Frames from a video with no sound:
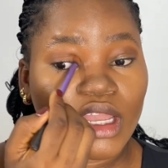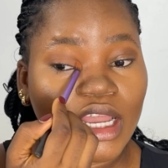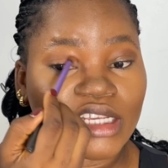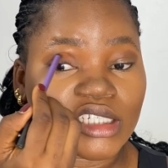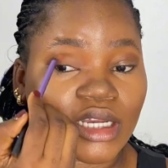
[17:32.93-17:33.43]

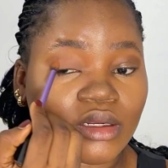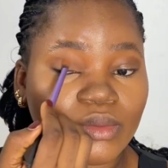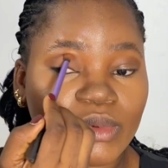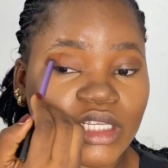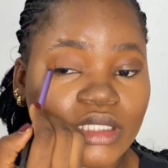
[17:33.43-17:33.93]
eyeshadow
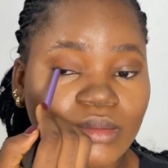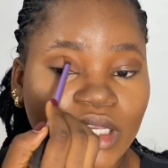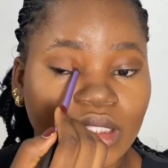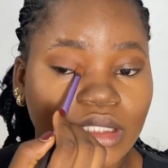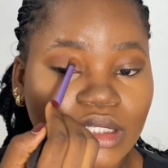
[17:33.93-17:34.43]

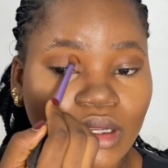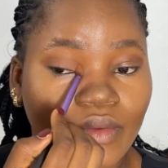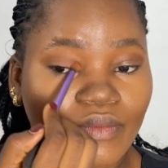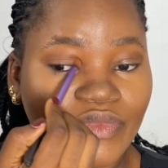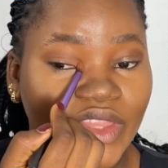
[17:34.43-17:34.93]
placement.
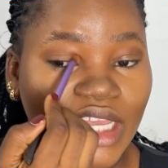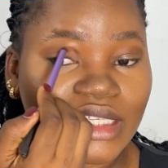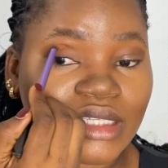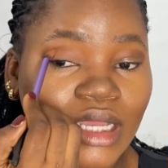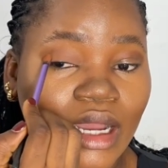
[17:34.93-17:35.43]

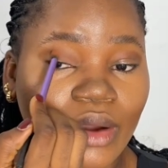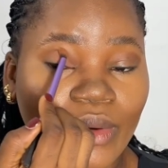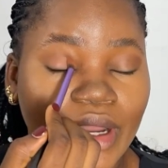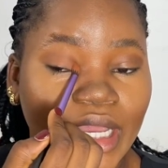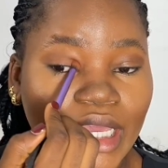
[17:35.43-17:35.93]
That's
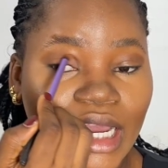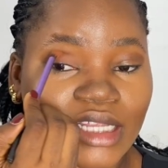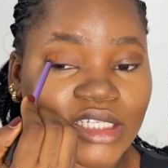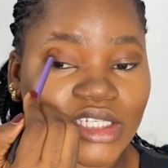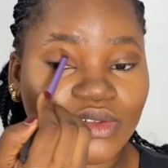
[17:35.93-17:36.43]
how I
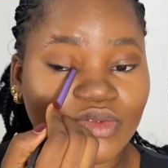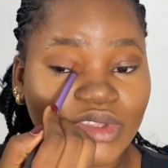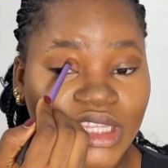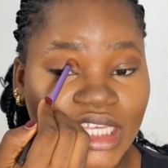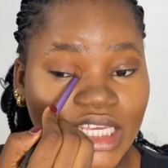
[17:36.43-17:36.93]
achieve
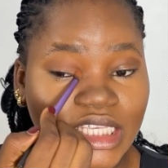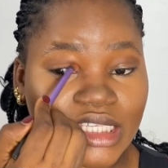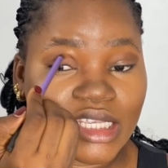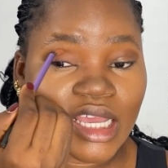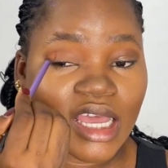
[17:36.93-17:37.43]

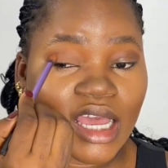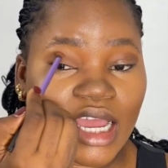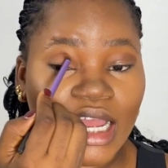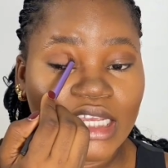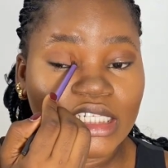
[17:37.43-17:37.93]
this
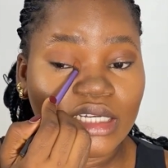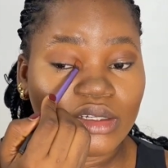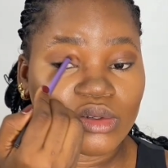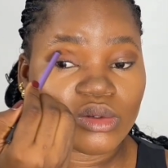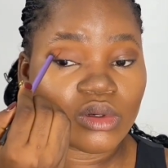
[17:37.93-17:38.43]

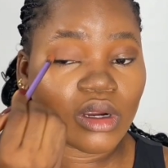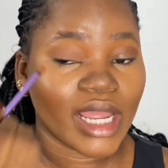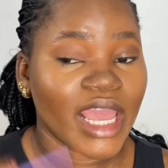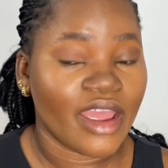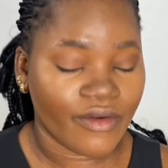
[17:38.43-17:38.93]
eyeshadow look
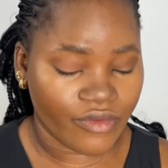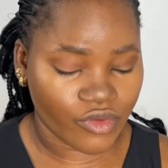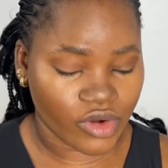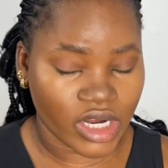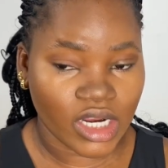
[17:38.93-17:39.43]

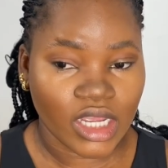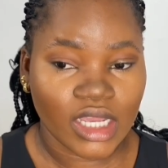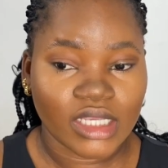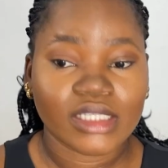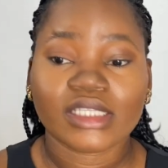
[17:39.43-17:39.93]
every
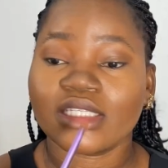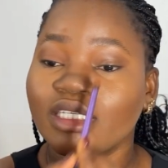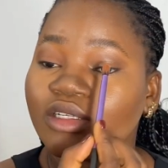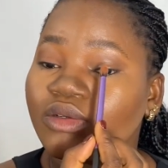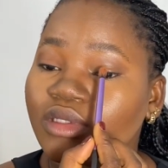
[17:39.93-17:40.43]

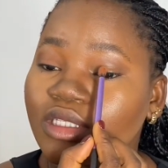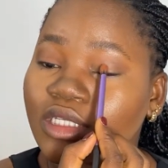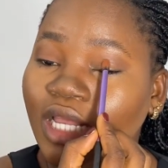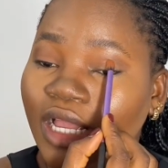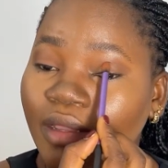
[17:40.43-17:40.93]
single
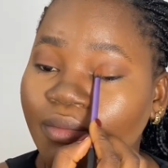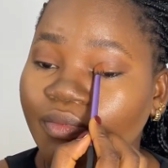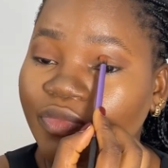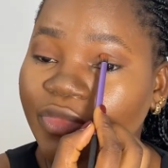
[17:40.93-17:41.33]
time.